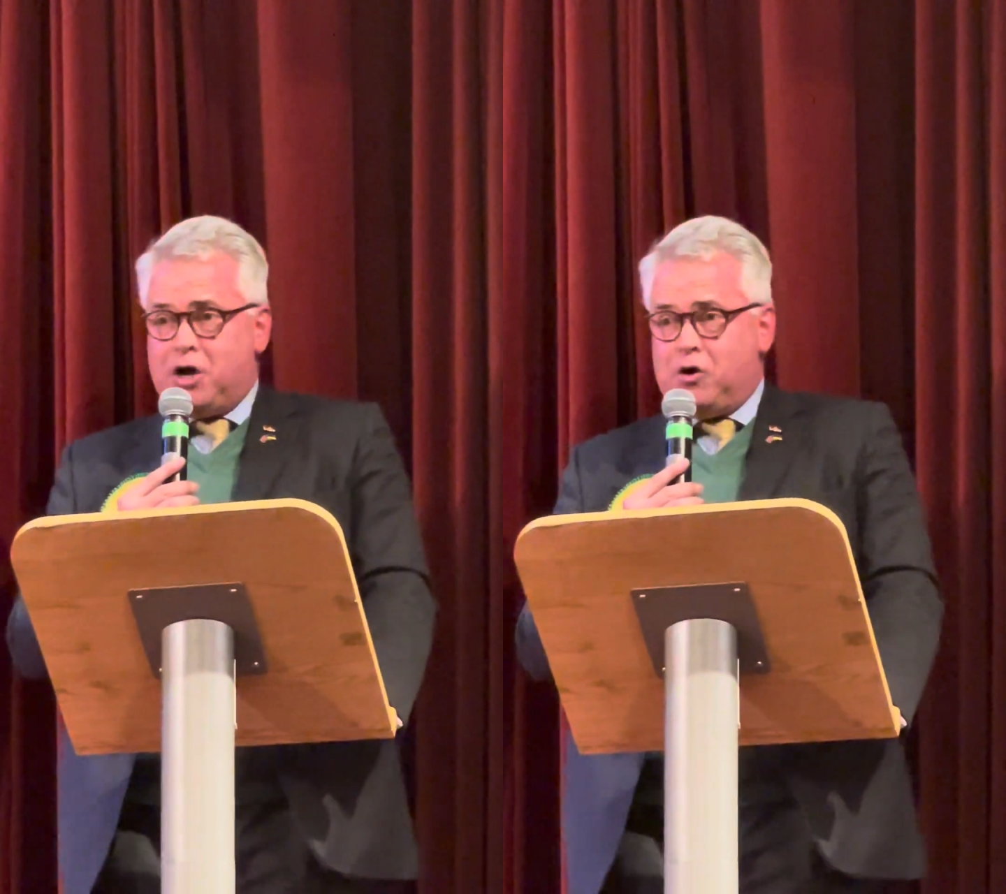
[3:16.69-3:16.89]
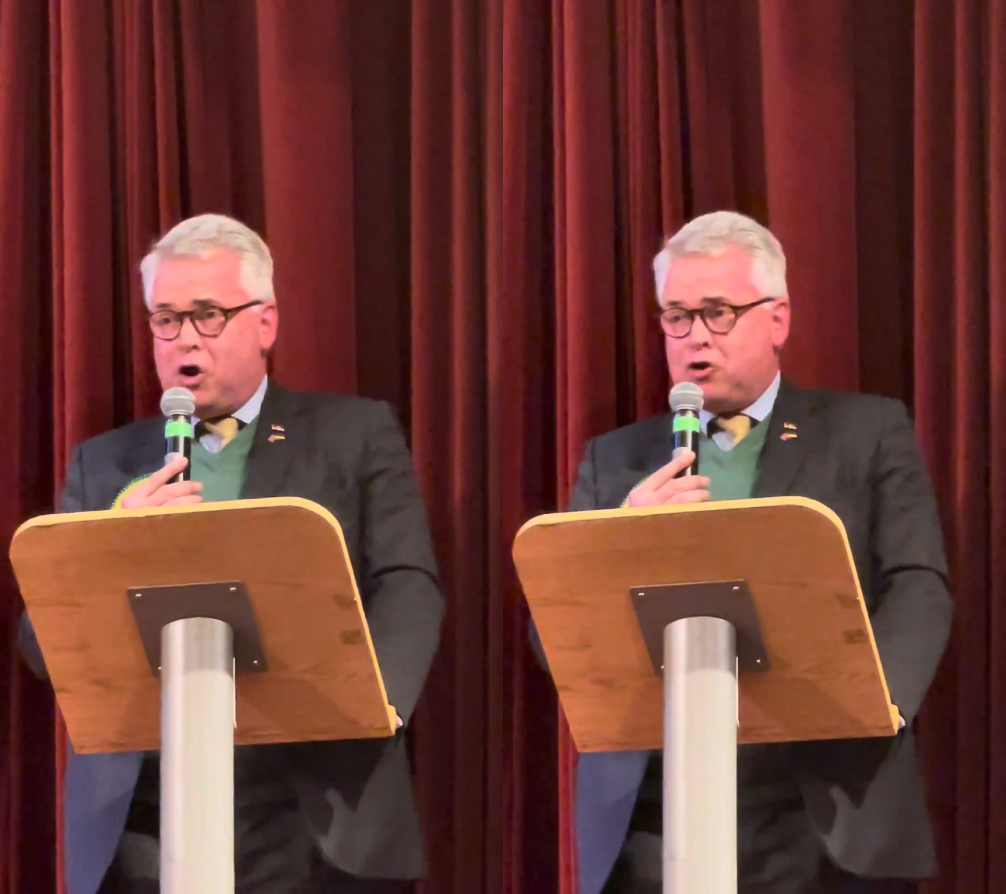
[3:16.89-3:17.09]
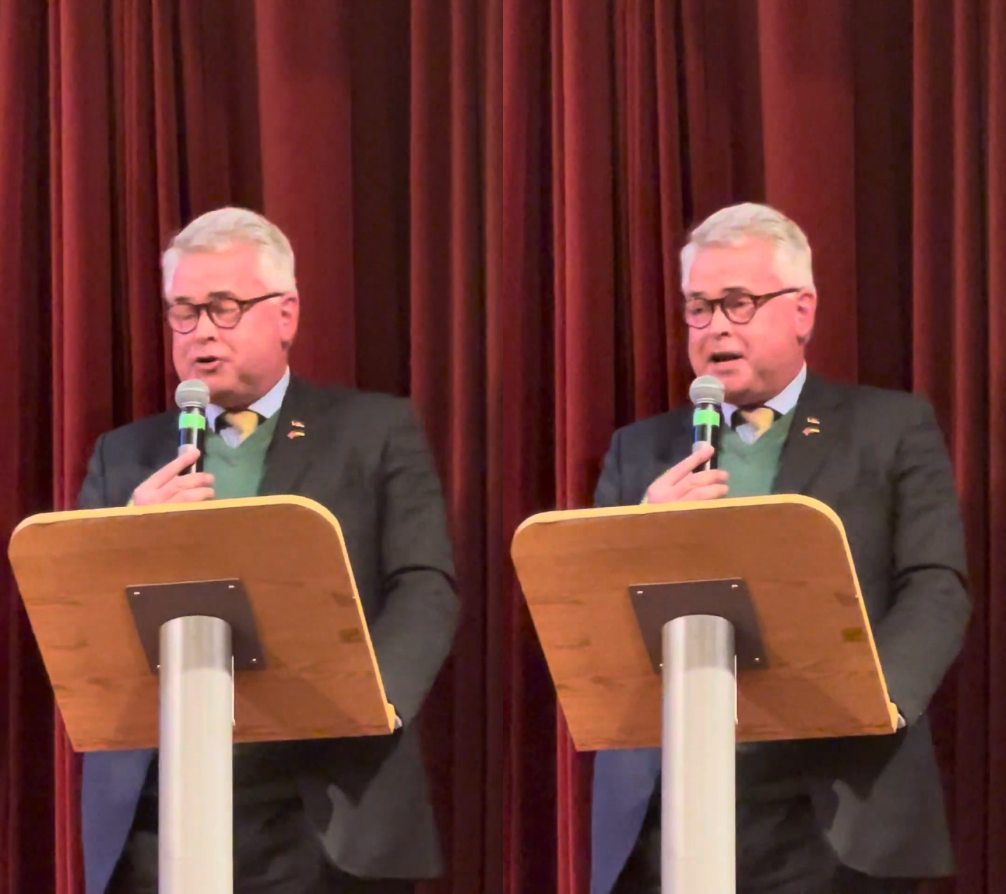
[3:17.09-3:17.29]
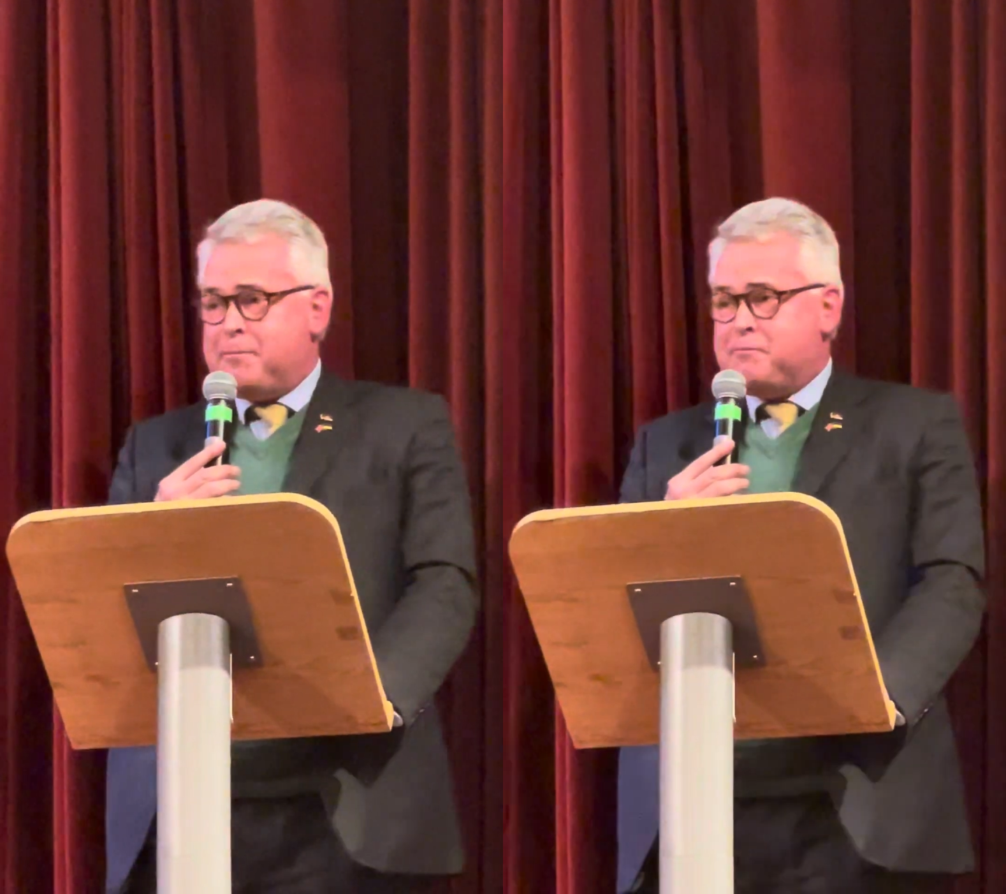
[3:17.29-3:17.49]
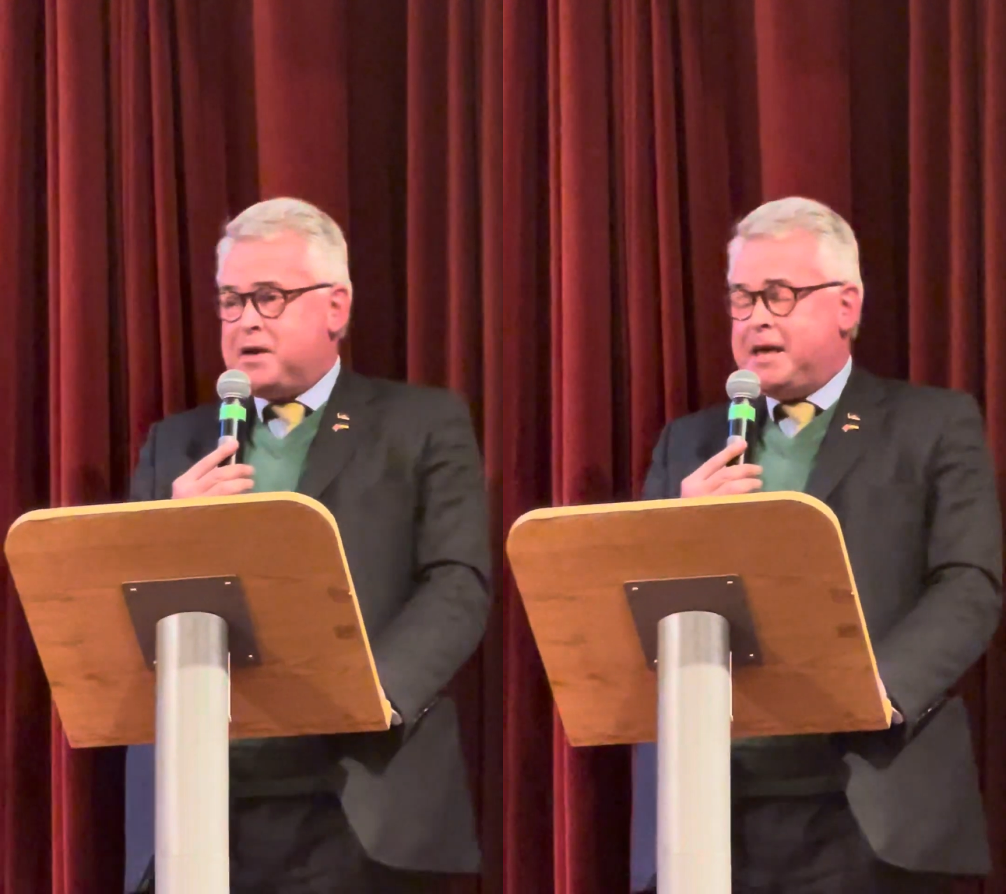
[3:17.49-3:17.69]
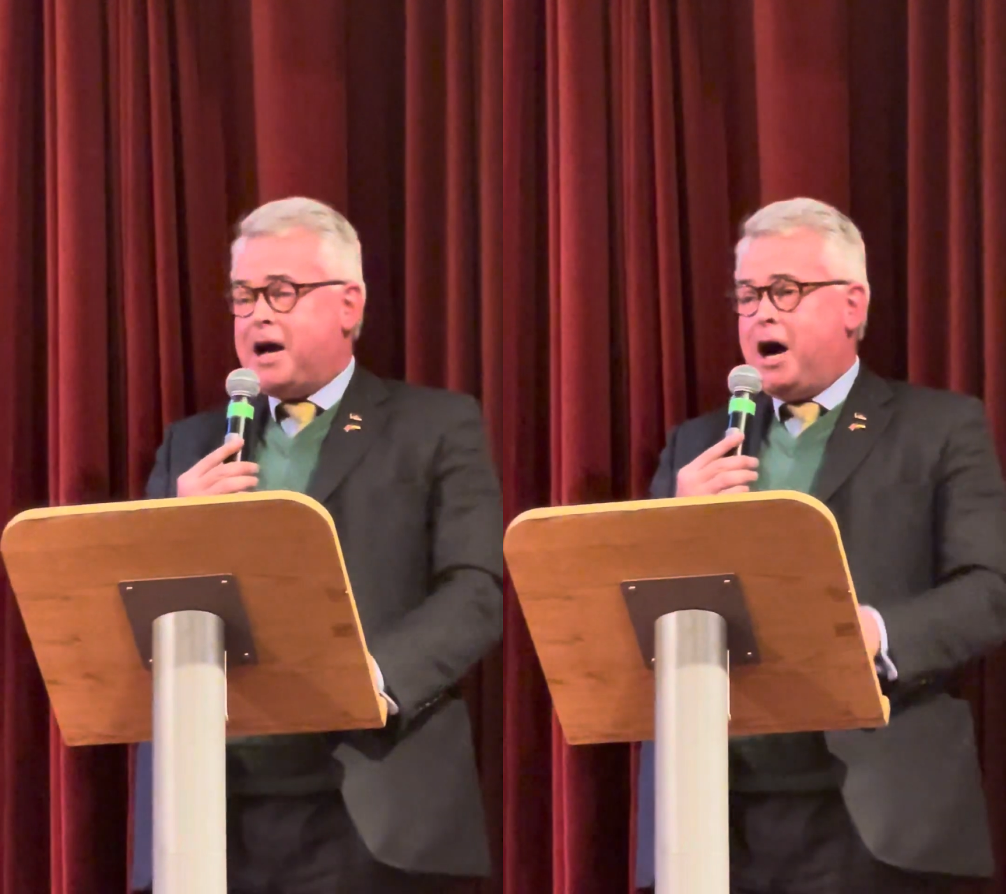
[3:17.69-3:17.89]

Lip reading: no longer an MP,